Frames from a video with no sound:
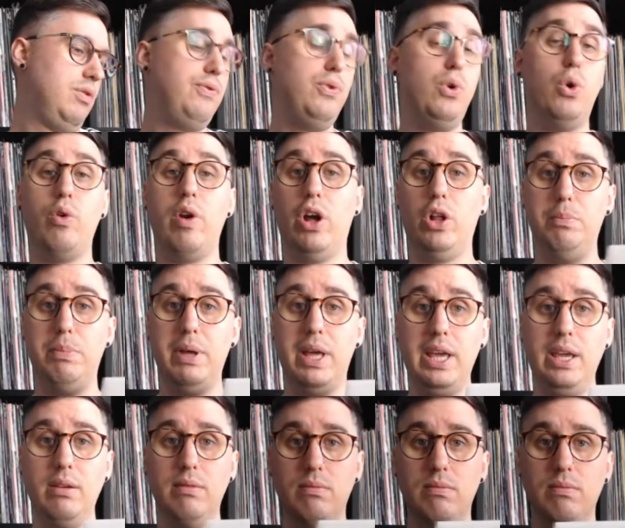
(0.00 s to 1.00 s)

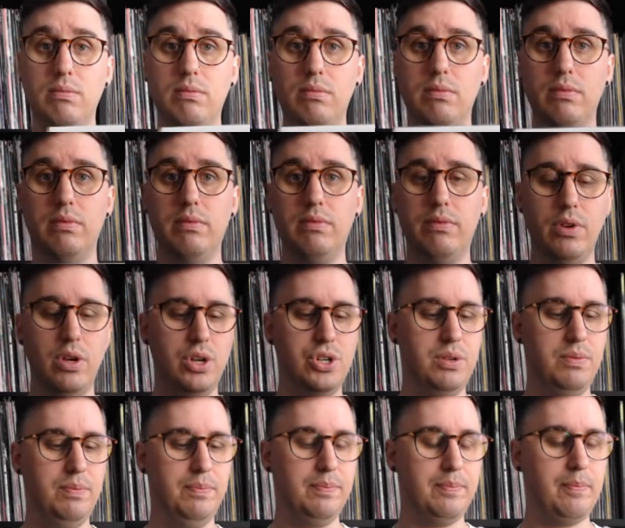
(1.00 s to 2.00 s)
4LP
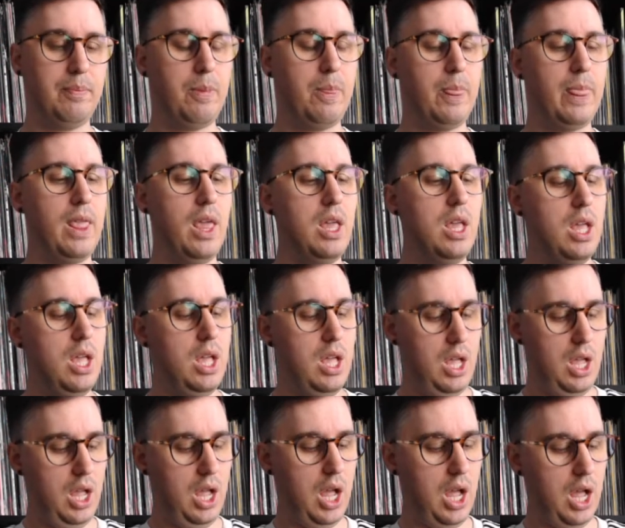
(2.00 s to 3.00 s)
version
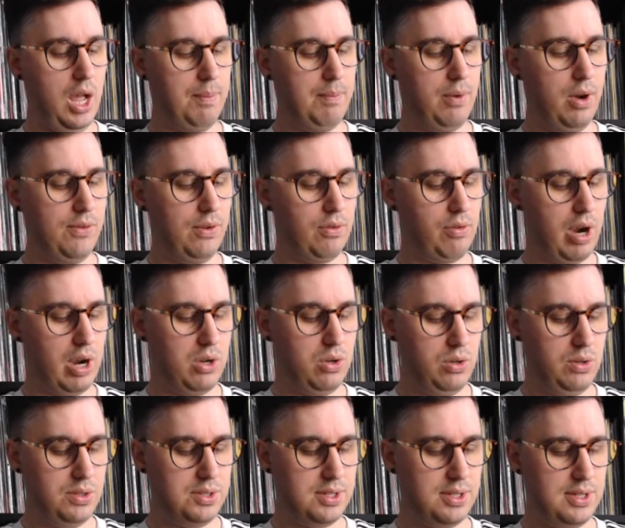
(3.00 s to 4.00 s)
um, of a
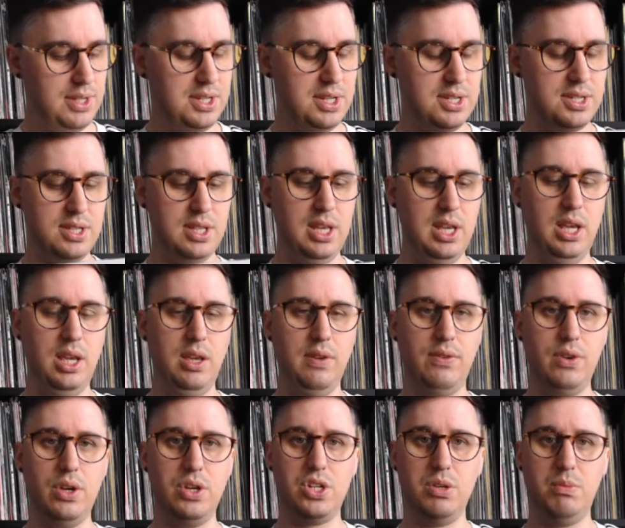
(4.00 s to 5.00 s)
record. This is the
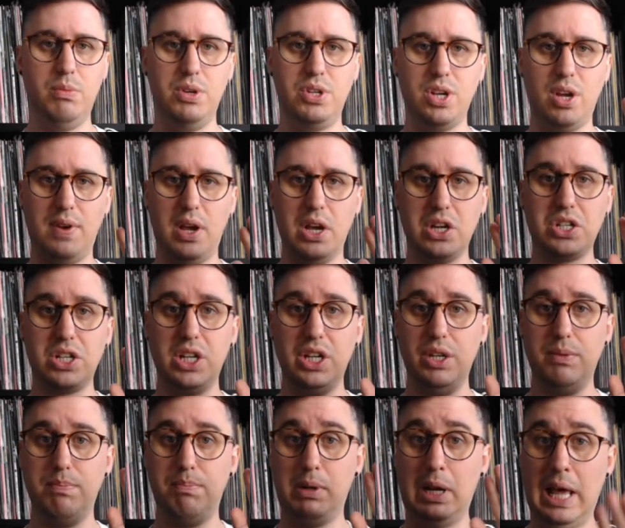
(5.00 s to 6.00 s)
version which I've actually
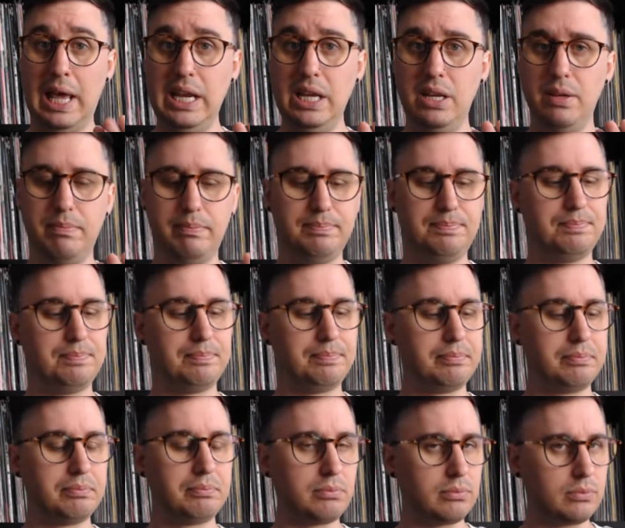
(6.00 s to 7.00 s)
played.
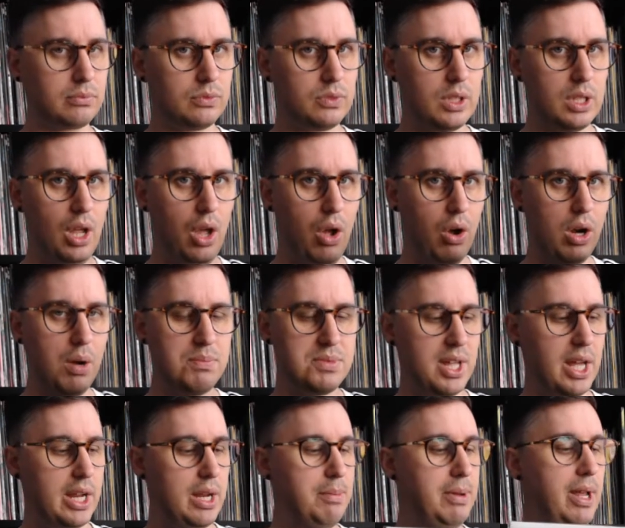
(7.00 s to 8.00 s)
I'll come to
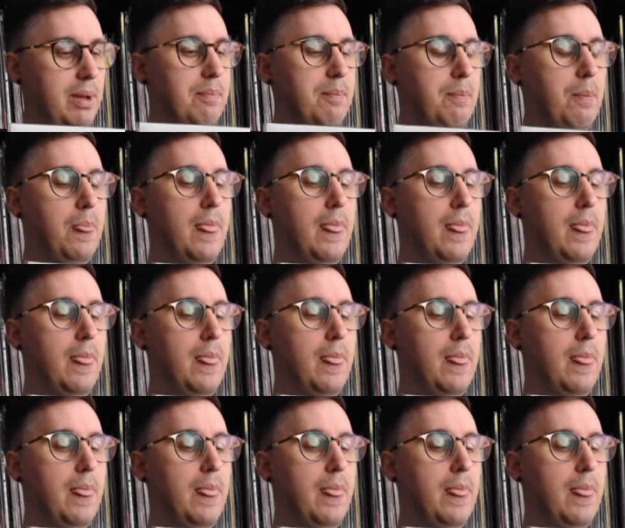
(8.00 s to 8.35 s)
that in a minute.